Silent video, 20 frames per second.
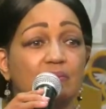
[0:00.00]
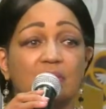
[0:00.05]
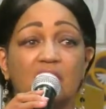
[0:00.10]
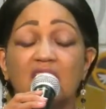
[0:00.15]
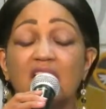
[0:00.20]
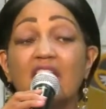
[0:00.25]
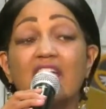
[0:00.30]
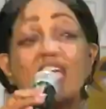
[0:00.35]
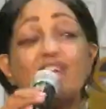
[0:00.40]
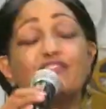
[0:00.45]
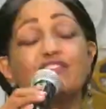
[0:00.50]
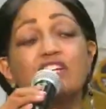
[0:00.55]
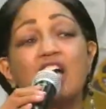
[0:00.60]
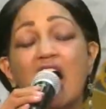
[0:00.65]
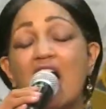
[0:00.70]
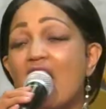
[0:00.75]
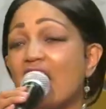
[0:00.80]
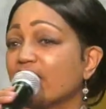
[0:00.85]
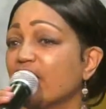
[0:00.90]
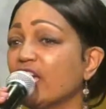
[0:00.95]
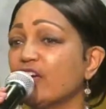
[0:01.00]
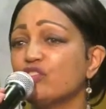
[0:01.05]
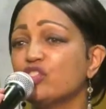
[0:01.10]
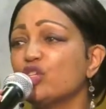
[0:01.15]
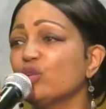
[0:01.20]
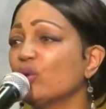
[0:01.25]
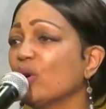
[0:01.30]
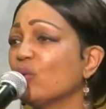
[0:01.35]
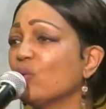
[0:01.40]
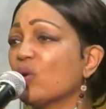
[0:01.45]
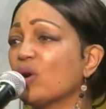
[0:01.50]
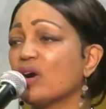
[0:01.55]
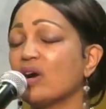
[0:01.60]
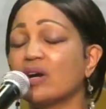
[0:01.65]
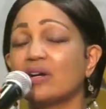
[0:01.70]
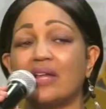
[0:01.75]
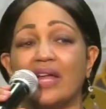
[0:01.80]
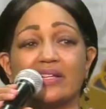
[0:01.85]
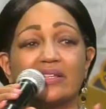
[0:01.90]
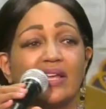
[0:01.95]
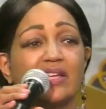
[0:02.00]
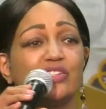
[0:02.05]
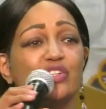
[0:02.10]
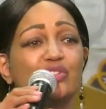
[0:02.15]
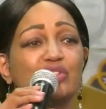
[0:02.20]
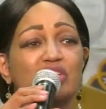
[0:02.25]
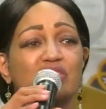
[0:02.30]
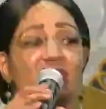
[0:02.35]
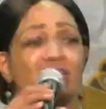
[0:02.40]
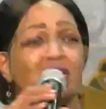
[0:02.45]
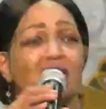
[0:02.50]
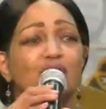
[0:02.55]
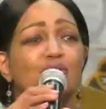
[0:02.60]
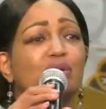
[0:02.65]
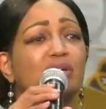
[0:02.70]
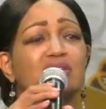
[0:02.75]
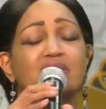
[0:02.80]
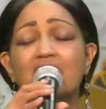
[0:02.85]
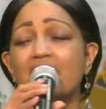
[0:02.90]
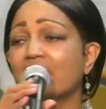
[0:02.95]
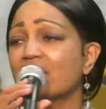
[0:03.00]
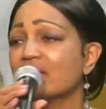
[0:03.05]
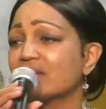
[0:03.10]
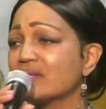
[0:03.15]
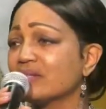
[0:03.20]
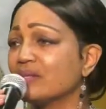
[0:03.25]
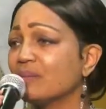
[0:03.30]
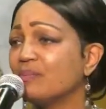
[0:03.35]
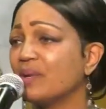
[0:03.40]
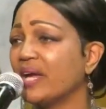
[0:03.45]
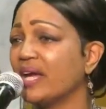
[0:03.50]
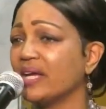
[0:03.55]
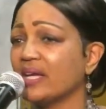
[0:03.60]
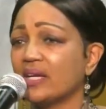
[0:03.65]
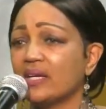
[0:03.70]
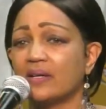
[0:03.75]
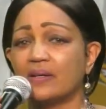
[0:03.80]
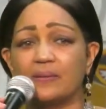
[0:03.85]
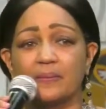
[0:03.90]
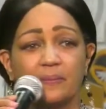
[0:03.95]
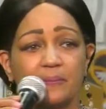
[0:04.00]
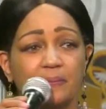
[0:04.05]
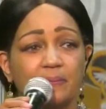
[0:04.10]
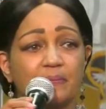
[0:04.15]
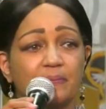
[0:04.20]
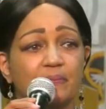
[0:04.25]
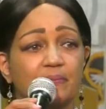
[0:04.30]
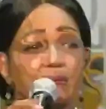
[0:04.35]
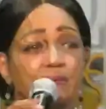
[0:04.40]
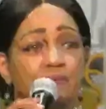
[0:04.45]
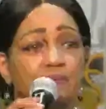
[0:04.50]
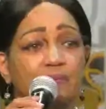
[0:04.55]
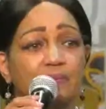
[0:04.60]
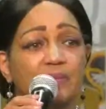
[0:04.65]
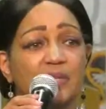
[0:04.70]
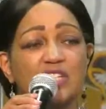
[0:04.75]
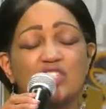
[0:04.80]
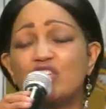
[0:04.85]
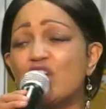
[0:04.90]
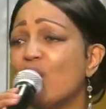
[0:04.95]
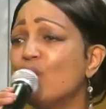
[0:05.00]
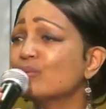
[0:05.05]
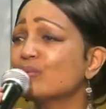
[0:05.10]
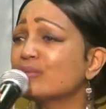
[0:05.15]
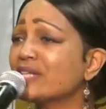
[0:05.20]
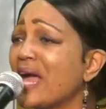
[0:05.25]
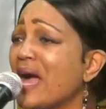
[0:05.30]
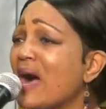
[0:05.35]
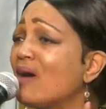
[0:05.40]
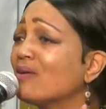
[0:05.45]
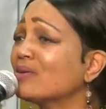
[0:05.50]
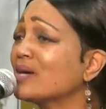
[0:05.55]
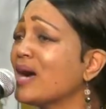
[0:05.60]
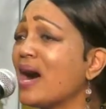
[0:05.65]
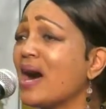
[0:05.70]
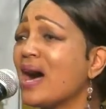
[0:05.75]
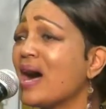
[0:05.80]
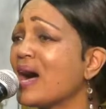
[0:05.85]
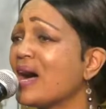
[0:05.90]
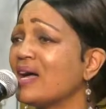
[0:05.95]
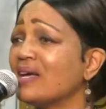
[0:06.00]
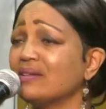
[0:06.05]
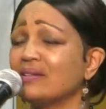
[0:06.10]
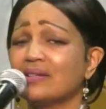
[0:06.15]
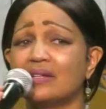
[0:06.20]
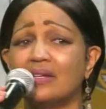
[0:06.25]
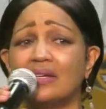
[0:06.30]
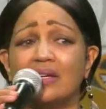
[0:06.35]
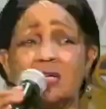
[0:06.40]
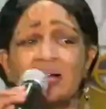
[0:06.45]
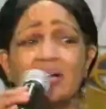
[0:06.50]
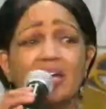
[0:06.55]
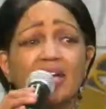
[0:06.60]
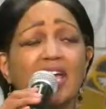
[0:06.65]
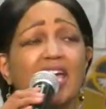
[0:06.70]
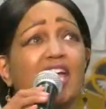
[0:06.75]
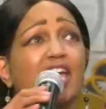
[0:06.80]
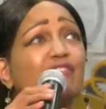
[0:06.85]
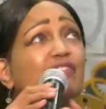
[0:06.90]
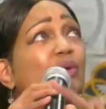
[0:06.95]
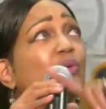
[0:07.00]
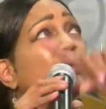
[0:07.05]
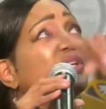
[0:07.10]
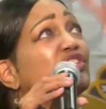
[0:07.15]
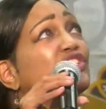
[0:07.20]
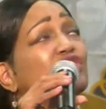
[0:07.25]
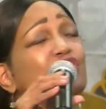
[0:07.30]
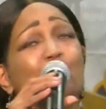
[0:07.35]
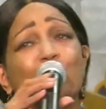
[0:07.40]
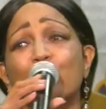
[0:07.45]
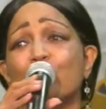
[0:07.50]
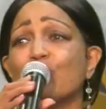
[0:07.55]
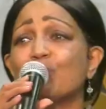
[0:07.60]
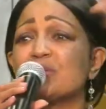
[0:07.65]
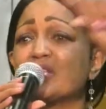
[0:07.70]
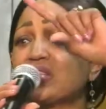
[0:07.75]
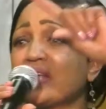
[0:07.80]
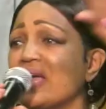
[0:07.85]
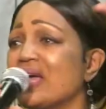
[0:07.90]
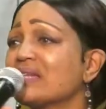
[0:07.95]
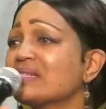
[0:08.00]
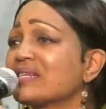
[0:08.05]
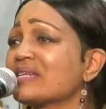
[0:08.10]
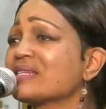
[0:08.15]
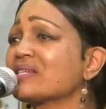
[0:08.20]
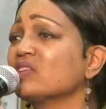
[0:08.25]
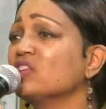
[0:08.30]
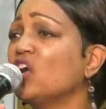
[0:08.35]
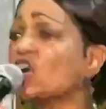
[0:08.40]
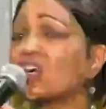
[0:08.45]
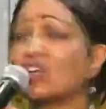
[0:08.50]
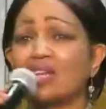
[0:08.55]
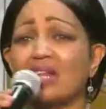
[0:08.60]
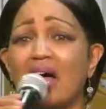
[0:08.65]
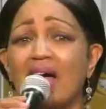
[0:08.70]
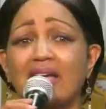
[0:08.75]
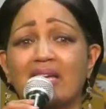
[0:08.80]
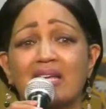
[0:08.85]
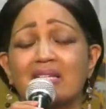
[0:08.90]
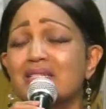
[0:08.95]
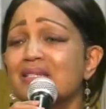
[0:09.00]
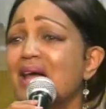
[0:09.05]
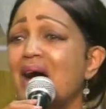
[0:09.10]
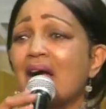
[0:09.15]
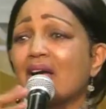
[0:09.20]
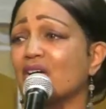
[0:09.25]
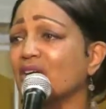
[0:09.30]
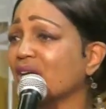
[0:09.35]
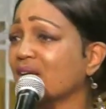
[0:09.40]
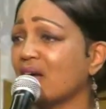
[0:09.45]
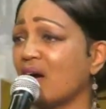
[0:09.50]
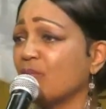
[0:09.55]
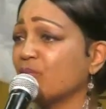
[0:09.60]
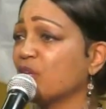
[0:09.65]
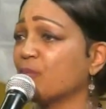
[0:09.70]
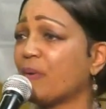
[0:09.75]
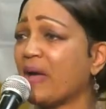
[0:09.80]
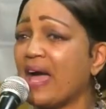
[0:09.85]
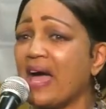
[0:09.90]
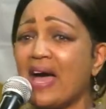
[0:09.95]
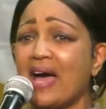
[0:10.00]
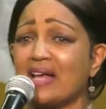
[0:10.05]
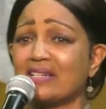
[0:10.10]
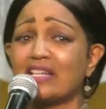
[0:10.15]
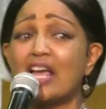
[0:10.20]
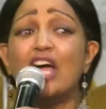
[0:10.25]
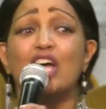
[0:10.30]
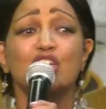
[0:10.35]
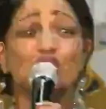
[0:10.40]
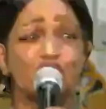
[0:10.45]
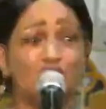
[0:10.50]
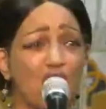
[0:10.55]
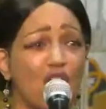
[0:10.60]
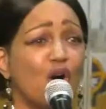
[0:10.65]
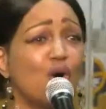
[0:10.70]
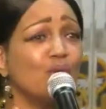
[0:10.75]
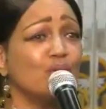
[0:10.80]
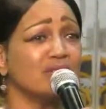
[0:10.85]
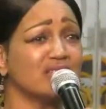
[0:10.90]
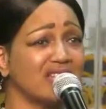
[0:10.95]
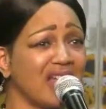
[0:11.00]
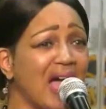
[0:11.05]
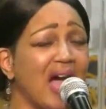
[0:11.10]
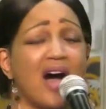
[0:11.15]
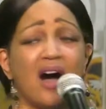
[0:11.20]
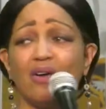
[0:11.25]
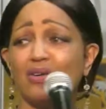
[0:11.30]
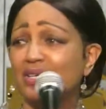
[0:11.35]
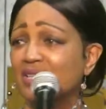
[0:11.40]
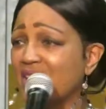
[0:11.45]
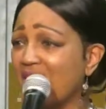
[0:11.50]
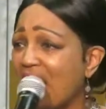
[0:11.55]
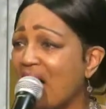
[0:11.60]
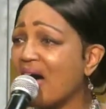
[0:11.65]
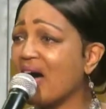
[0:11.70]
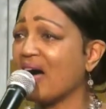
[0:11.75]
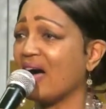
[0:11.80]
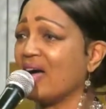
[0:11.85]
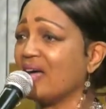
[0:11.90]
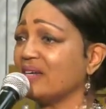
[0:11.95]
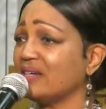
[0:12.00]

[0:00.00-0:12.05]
If God gives you a word, like they used to say, you can take it to the bank. Don't doubt God. Even when circumstances look like it's not going to come to pass, don't doubt God.